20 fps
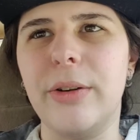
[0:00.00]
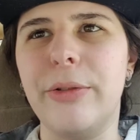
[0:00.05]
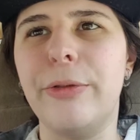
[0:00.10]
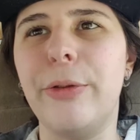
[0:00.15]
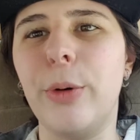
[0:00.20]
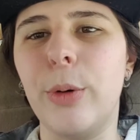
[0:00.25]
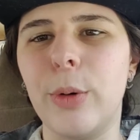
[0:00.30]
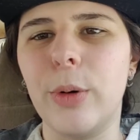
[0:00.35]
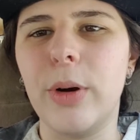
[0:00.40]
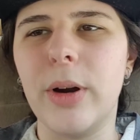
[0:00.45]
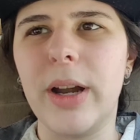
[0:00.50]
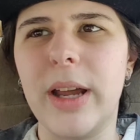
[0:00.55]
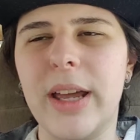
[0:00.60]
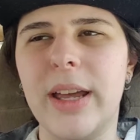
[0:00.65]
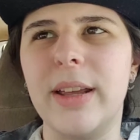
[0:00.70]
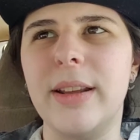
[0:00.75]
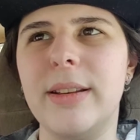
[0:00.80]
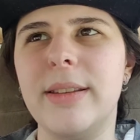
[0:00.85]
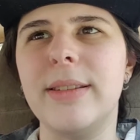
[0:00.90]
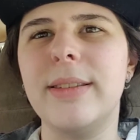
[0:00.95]
for
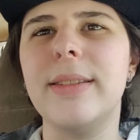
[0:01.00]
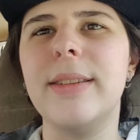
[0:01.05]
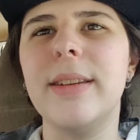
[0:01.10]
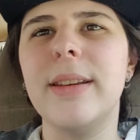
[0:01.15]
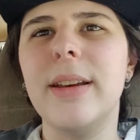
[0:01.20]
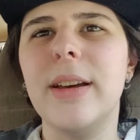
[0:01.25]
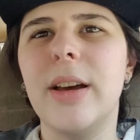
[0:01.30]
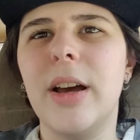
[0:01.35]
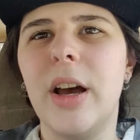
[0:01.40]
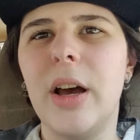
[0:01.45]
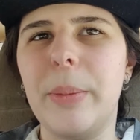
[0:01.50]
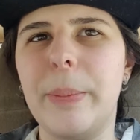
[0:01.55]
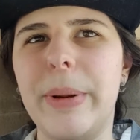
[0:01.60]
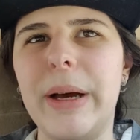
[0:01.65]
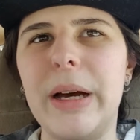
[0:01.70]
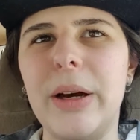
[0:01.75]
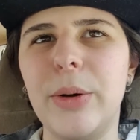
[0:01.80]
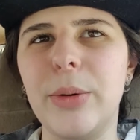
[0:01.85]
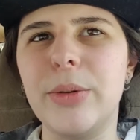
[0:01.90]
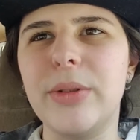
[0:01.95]
and
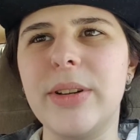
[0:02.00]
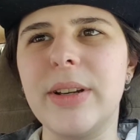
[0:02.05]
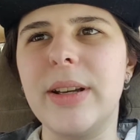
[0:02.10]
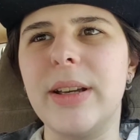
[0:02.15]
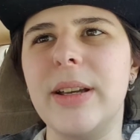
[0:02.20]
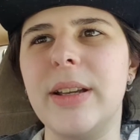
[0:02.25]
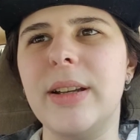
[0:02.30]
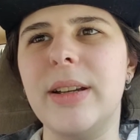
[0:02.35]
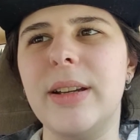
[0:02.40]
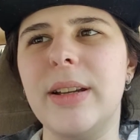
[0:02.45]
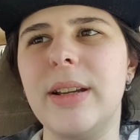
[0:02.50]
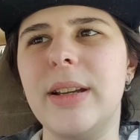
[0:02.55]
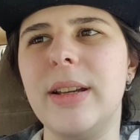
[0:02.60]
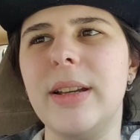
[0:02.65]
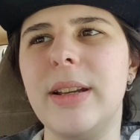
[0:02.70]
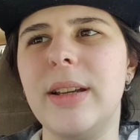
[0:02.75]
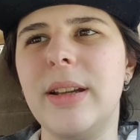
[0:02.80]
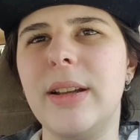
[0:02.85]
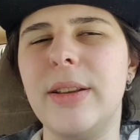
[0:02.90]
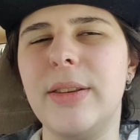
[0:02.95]
about and
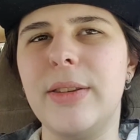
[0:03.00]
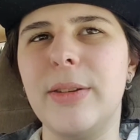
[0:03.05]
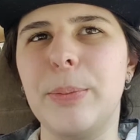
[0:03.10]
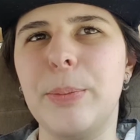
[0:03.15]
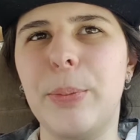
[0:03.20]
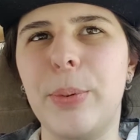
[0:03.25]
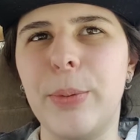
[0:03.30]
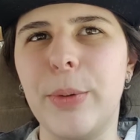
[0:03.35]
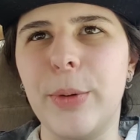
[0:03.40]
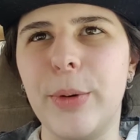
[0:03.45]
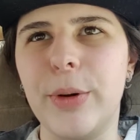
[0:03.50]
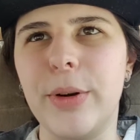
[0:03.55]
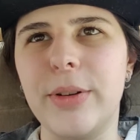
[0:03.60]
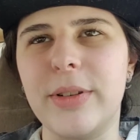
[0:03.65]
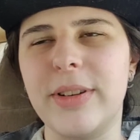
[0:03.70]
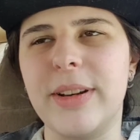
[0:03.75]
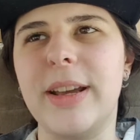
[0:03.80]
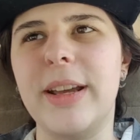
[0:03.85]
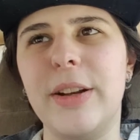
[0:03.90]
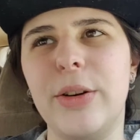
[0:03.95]
in
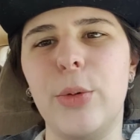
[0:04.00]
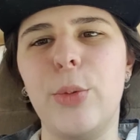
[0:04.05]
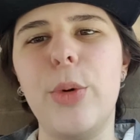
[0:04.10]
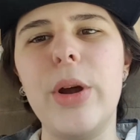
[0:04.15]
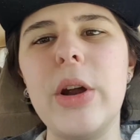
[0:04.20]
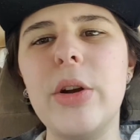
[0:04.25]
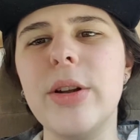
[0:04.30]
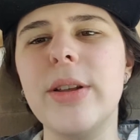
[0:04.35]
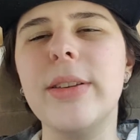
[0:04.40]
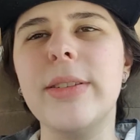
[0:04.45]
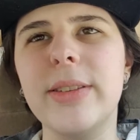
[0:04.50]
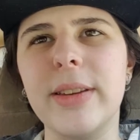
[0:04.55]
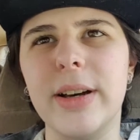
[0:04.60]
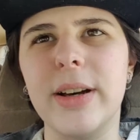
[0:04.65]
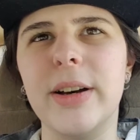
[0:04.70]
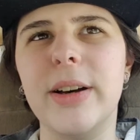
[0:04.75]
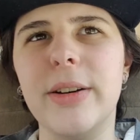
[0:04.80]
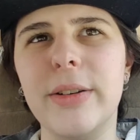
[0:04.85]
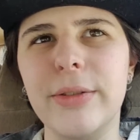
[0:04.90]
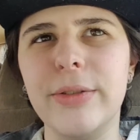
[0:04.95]
support and awareness
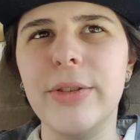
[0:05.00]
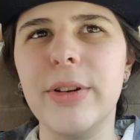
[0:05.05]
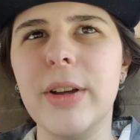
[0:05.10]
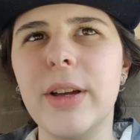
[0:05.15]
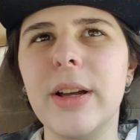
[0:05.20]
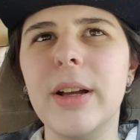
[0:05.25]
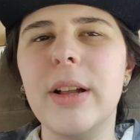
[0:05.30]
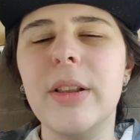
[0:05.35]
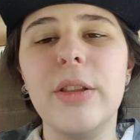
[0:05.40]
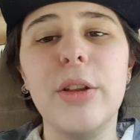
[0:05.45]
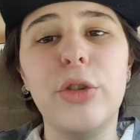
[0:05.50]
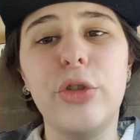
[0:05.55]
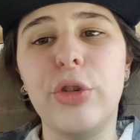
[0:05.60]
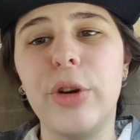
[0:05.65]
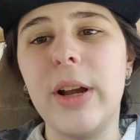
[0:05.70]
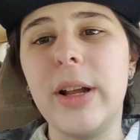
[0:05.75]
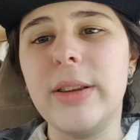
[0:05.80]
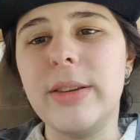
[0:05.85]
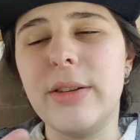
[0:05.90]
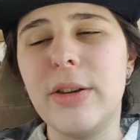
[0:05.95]
of the
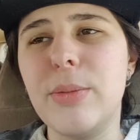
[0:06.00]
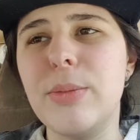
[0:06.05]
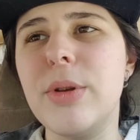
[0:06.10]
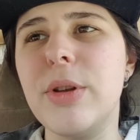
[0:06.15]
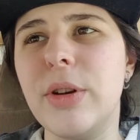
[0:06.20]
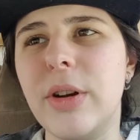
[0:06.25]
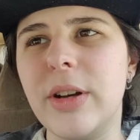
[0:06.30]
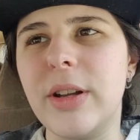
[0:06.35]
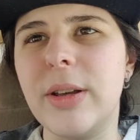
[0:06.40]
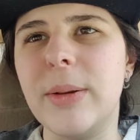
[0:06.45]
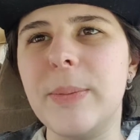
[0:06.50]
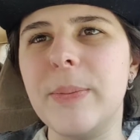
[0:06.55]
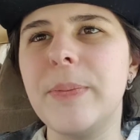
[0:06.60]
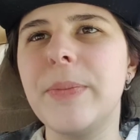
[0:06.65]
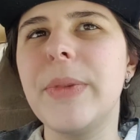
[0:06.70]
trans community.